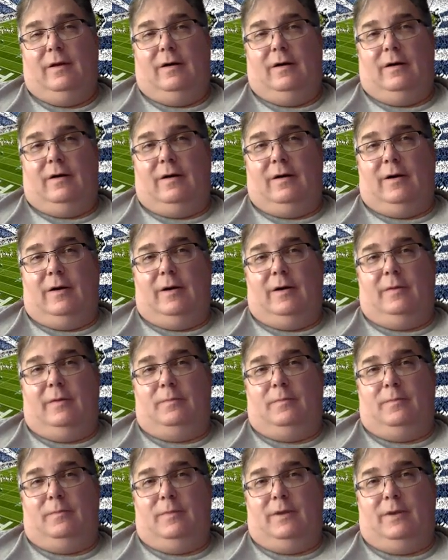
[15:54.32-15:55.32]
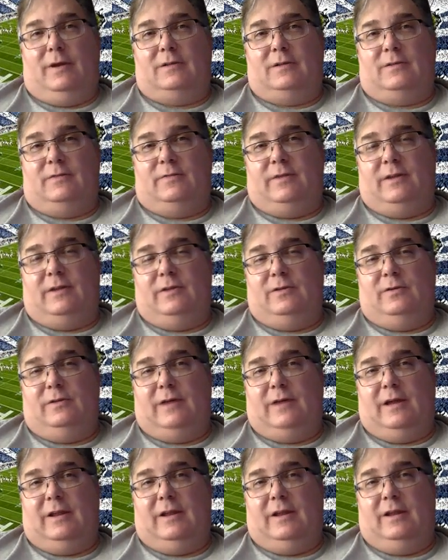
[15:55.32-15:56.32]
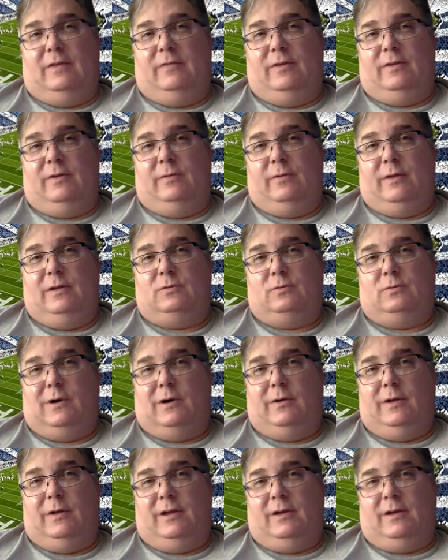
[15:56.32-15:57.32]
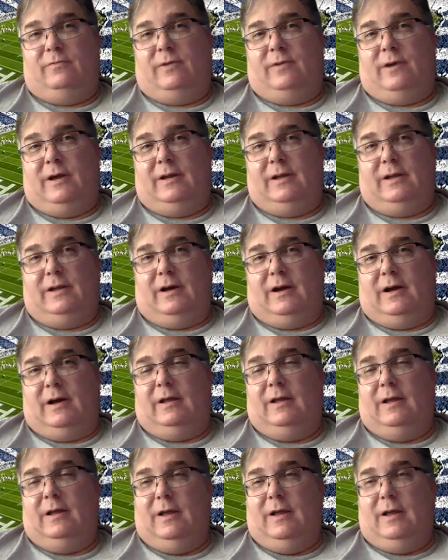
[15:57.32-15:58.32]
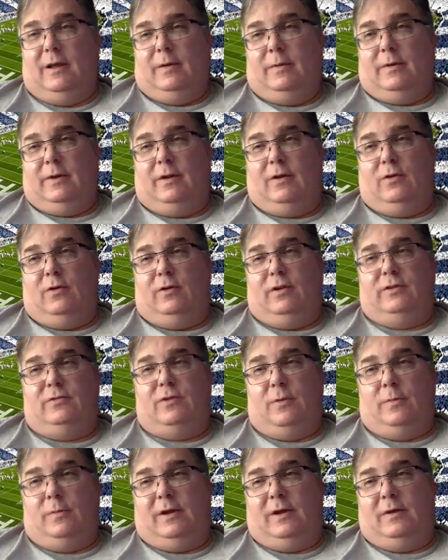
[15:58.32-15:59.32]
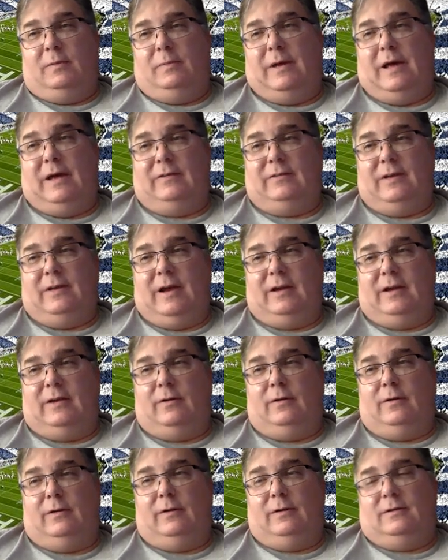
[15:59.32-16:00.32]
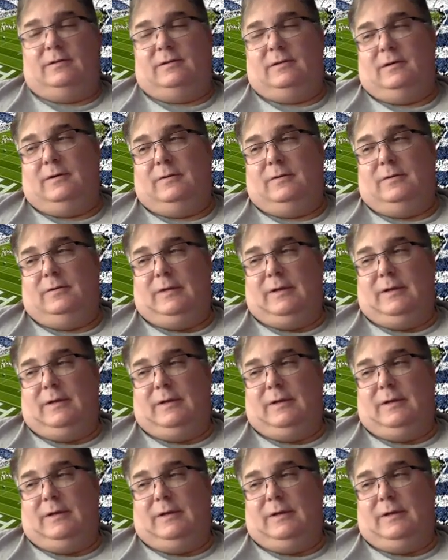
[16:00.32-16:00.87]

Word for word: uh, because if they do that, he, if he reads well, he can find a guy, but uh, let's hope he can pass accurately. So.